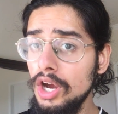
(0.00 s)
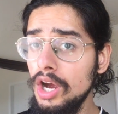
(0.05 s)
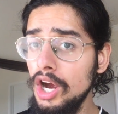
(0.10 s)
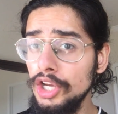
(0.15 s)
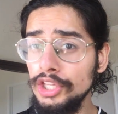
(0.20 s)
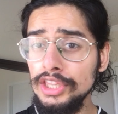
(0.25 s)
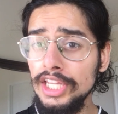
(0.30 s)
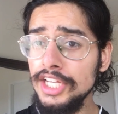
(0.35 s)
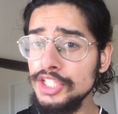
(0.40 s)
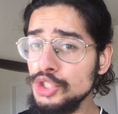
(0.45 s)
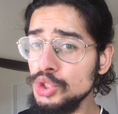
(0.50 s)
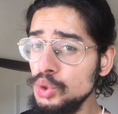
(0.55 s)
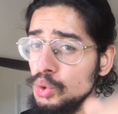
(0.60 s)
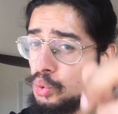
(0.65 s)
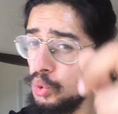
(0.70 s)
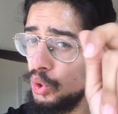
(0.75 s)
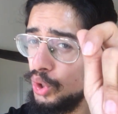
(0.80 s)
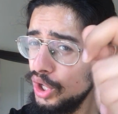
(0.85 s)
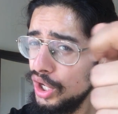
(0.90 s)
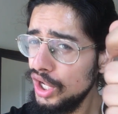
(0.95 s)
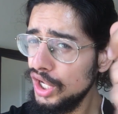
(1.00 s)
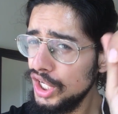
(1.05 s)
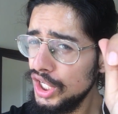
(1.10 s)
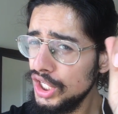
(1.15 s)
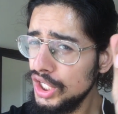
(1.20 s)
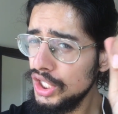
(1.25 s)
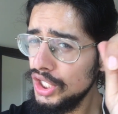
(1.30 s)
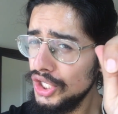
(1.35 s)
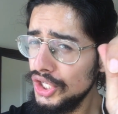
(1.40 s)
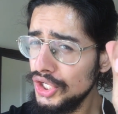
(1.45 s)
Unless you
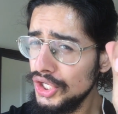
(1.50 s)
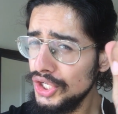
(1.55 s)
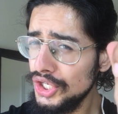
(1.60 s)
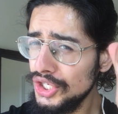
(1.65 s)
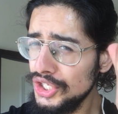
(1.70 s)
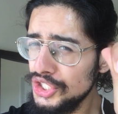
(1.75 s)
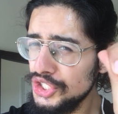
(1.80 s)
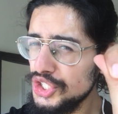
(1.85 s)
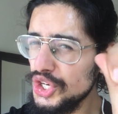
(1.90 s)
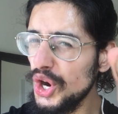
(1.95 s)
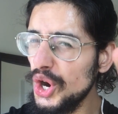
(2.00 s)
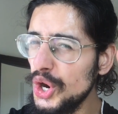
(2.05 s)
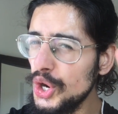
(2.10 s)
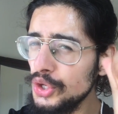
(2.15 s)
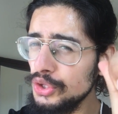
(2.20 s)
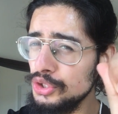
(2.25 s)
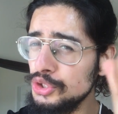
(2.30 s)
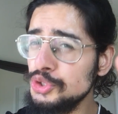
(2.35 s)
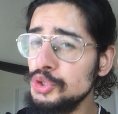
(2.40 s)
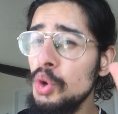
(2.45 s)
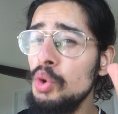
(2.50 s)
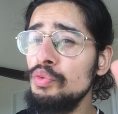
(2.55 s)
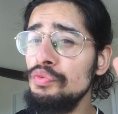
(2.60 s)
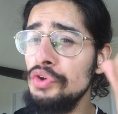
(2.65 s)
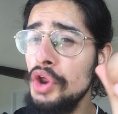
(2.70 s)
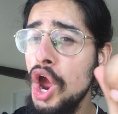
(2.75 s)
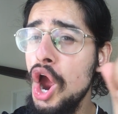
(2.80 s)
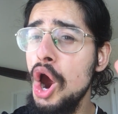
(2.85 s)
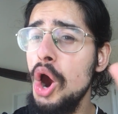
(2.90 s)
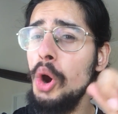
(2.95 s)
turn the stove
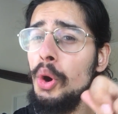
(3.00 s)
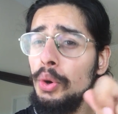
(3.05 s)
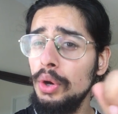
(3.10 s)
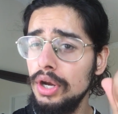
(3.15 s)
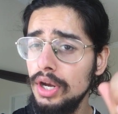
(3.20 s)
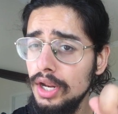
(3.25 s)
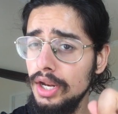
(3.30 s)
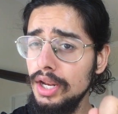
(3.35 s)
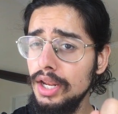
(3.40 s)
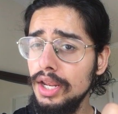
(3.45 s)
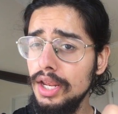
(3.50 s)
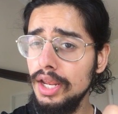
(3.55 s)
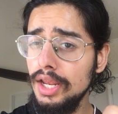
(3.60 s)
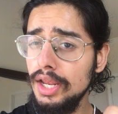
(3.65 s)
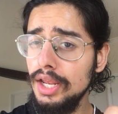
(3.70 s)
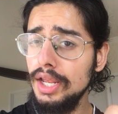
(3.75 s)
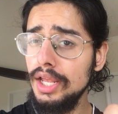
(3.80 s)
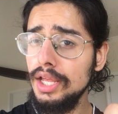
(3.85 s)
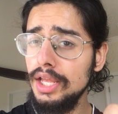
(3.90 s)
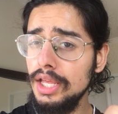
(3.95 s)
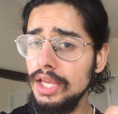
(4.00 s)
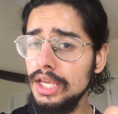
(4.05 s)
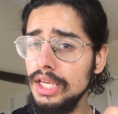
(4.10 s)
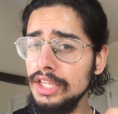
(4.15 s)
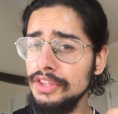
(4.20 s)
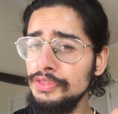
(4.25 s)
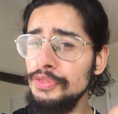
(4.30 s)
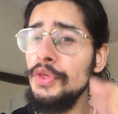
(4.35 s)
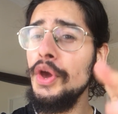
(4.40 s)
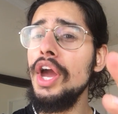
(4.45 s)
down,
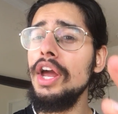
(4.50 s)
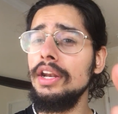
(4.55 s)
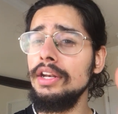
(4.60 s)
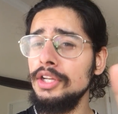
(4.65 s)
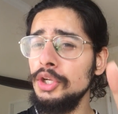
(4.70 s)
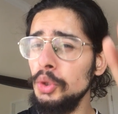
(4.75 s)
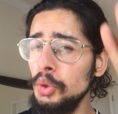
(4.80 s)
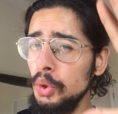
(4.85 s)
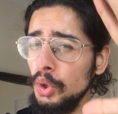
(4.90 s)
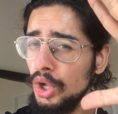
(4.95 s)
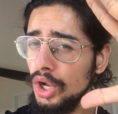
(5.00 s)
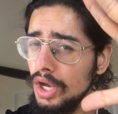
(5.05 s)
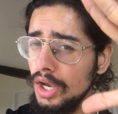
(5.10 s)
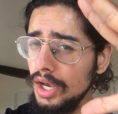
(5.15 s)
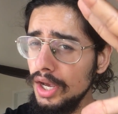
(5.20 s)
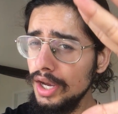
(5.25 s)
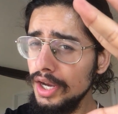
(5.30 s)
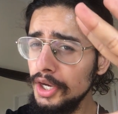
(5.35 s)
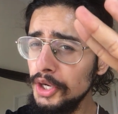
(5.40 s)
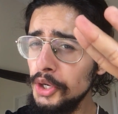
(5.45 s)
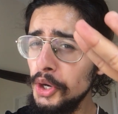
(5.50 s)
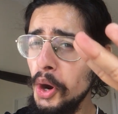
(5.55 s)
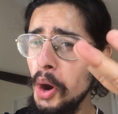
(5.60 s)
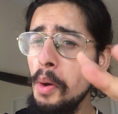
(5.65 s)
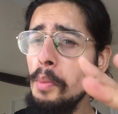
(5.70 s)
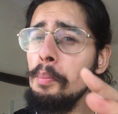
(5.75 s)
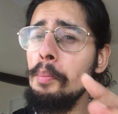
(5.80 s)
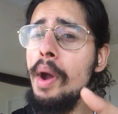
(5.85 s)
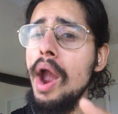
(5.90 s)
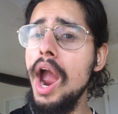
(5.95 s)
then you'll
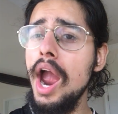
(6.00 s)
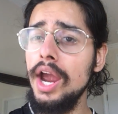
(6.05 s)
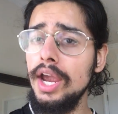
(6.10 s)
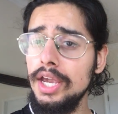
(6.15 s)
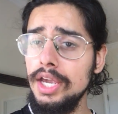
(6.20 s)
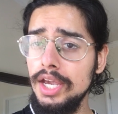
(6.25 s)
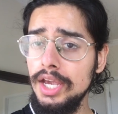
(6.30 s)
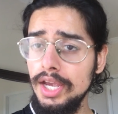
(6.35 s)
come back.